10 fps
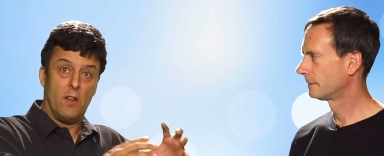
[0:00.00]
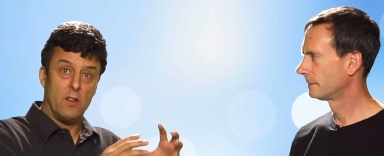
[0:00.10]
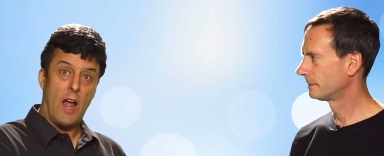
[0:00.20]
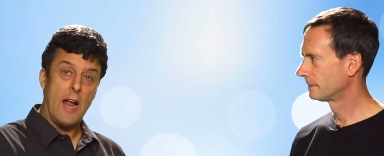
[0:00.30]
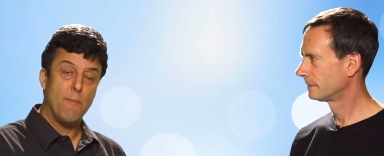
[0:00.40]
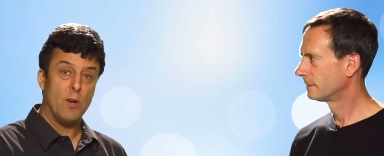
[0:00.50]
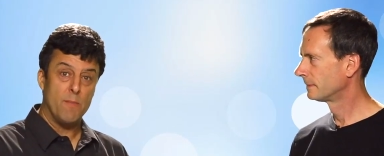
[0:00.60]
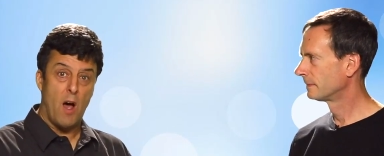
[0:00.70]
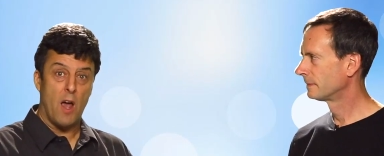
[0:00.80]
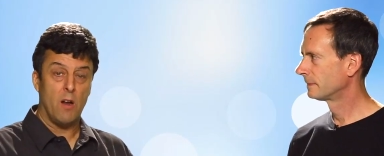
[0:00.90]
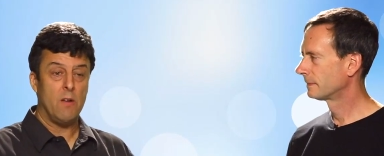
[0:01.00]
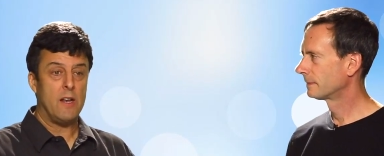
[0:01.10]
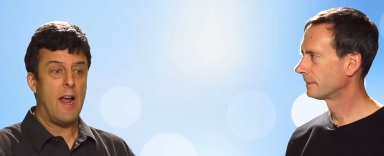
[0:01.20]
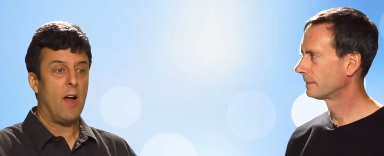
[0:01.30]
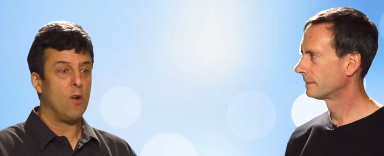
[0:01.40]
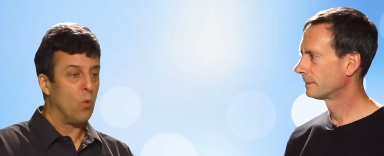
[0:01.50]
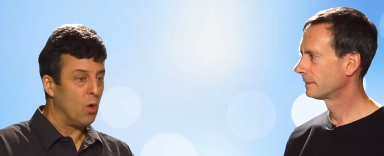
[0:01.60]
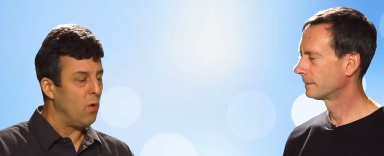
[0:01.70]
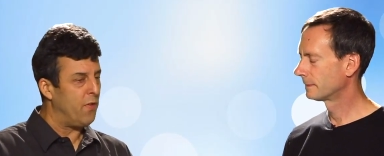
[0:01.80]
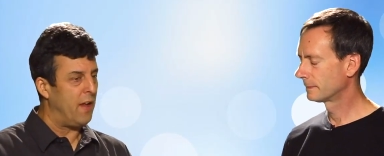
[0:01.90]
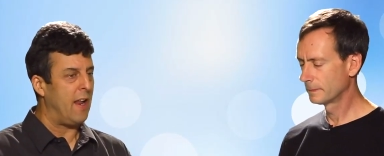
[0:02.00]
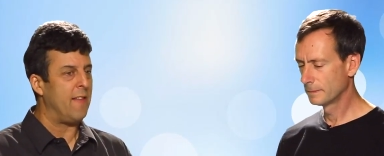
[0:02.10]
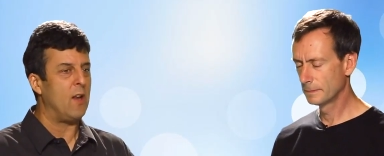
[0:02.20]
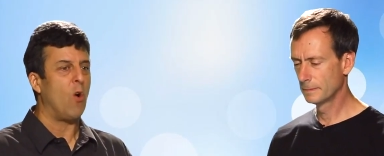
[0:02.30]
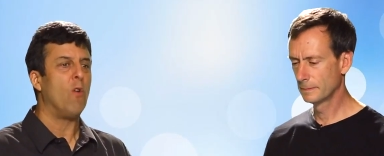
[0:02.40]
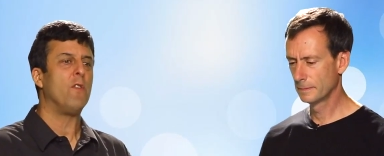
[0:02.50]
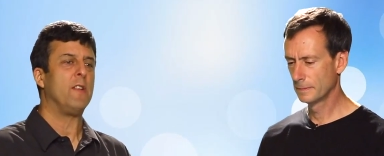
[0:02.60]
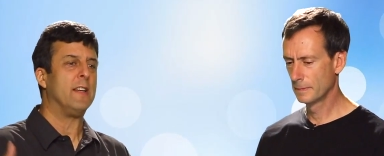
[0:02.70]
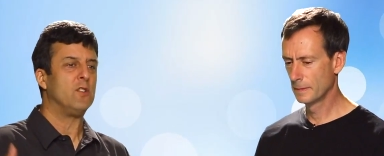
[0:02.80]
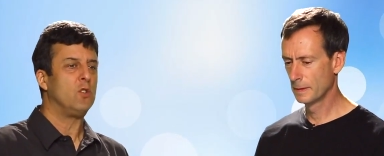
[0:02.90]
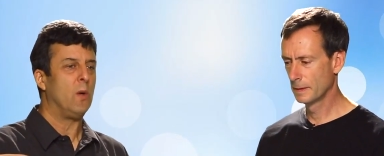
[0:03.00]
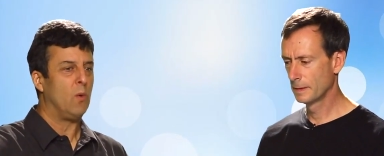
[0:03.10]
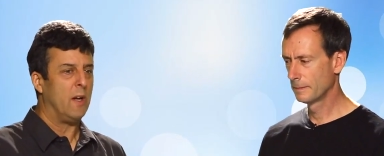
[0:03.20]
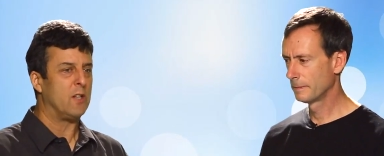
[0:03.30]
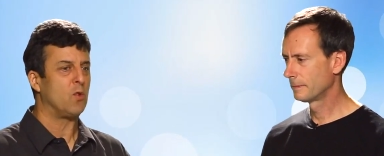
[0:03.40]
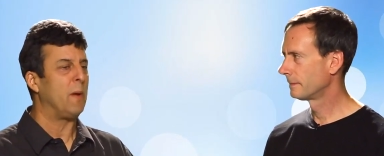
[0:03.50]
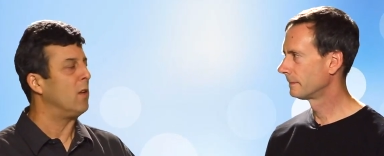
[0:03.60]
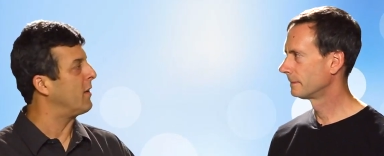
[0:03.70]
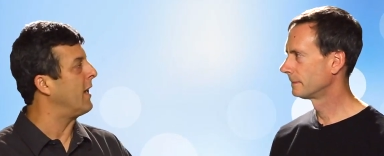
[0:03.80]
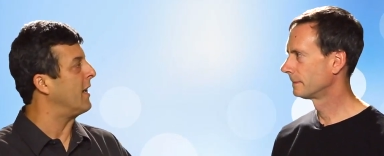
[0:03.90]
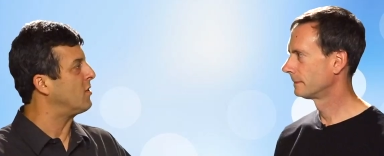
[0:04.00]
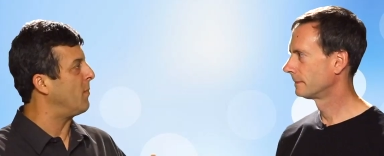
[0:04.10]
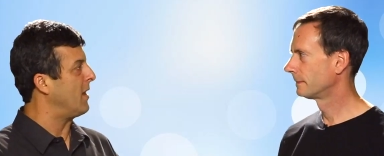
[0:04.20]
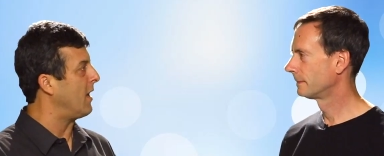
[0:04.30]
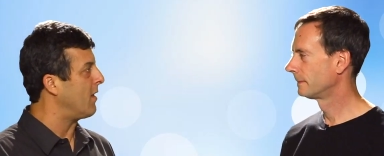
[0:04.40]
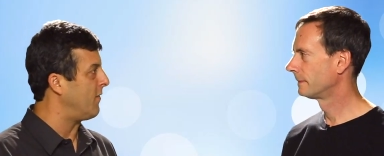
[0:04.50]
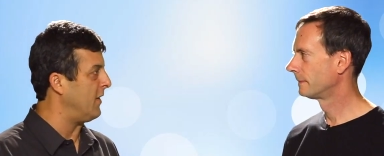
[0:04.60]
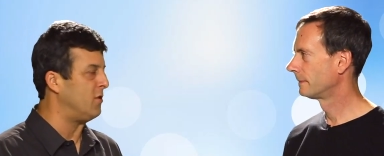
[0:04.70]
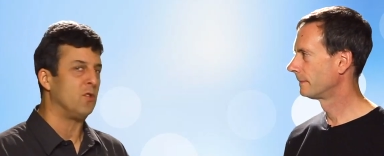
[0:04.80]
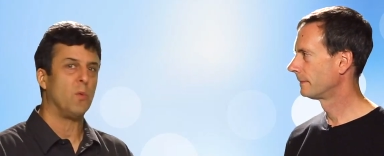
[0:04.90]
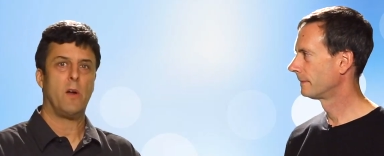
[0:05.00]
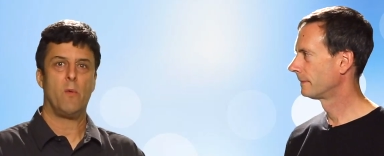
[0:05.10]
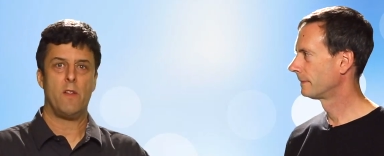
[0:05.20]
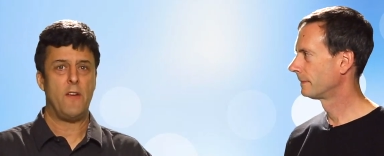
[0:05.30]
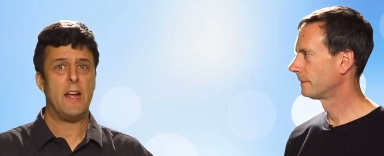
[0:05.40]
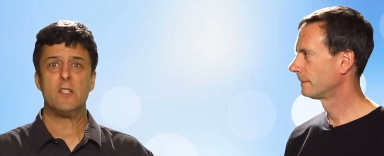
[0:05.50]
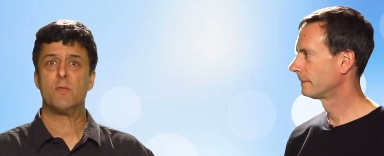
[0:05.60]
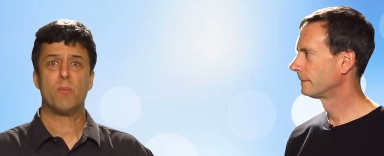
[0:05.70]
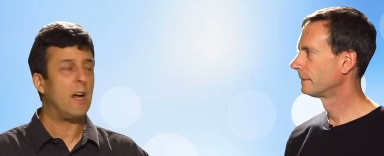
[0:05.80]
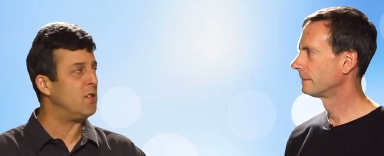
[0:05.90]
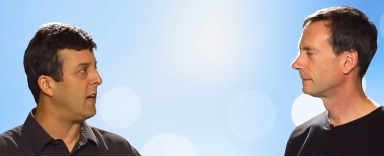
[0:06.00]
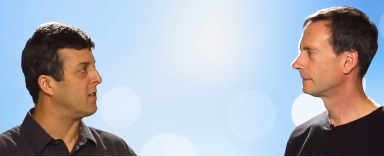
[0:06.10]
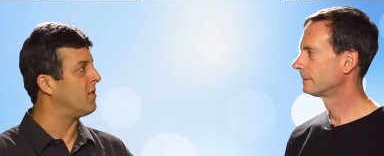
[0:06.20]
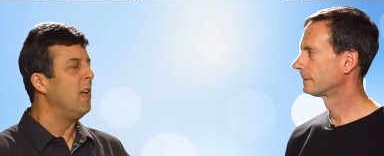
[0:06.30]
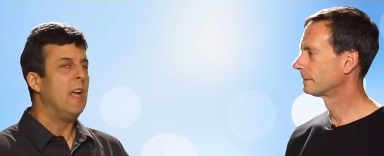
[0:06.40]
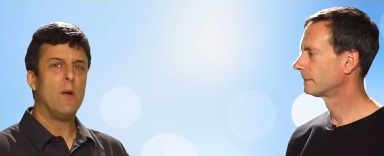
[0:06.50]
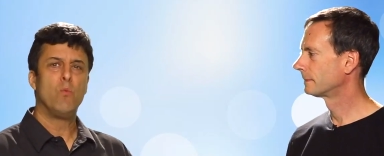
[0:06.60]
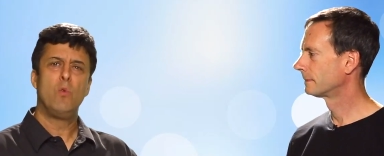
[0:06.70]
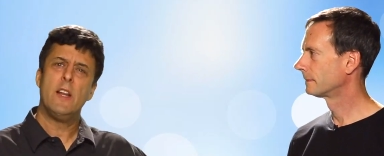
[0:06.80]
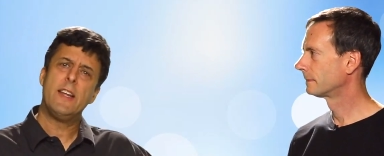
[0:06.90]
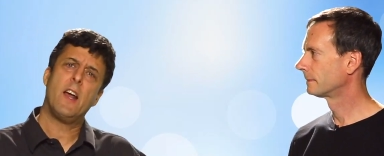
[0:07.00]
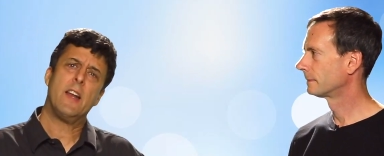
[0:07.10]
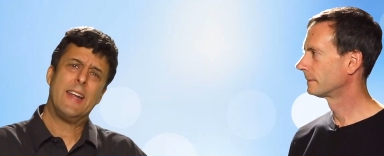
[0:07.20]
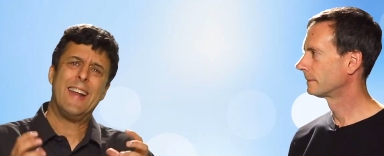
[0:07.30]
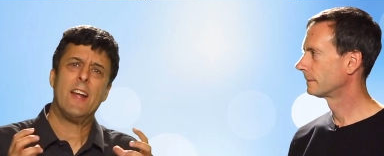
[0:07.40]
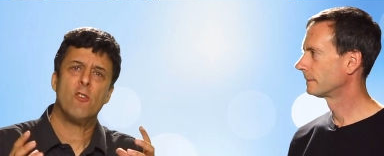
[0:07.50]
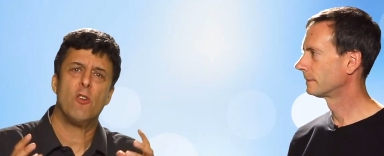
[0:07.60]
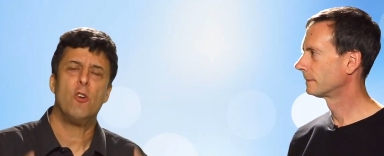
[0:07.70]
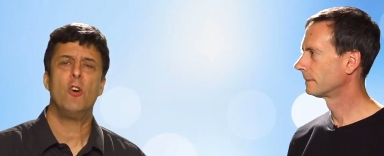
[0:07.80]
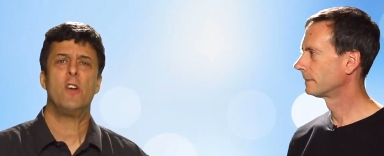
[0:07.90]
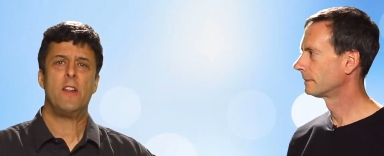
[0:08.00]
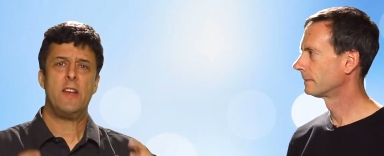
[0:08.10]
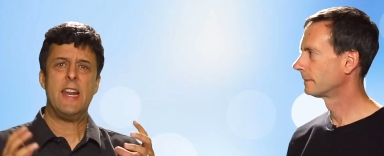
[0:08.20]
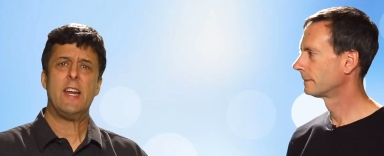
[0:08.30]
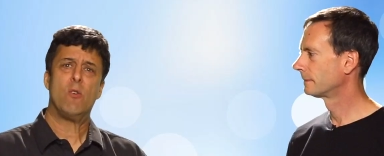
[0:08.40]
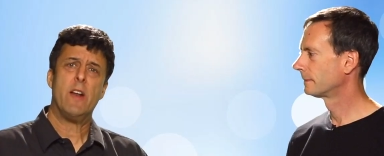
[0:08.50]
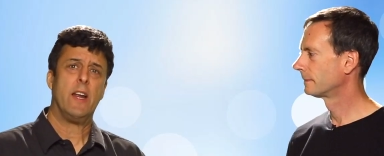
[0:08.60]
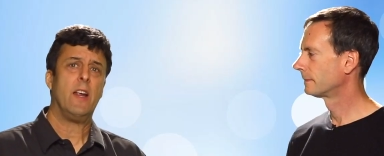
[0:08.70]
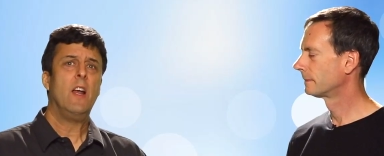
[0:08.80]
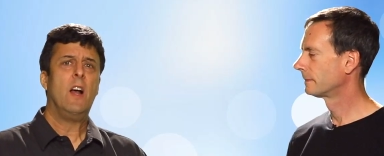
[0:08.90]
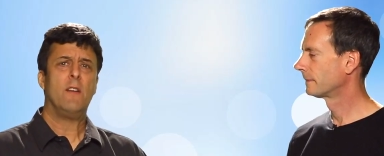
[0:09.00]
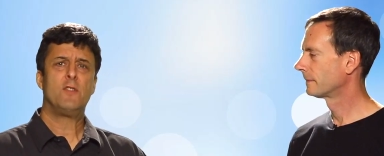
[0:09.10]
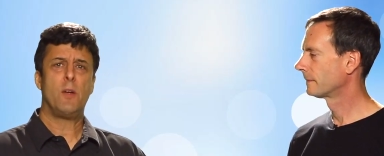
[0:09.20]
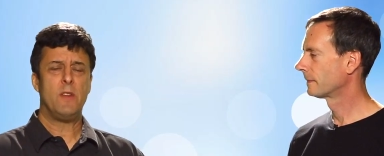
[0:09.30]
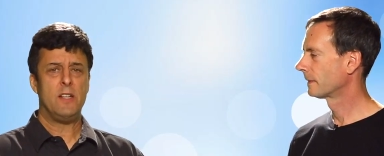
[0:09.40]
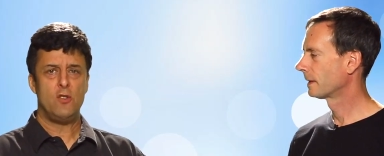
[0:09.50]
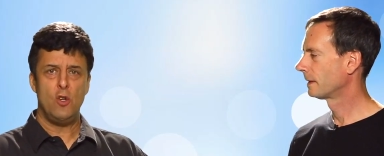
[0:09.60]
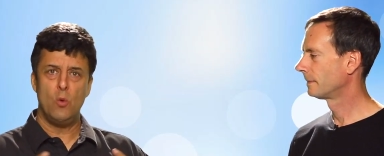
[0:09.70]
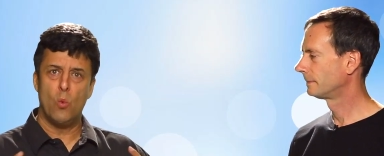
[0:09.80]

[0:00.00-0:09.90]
Speaker 1: the library model and how to work with it. And then over the ensuing weeks, we'll be looking at some of the other features, working with events, projects, and really kind of getting under the hood and the nitty gritty of some of these new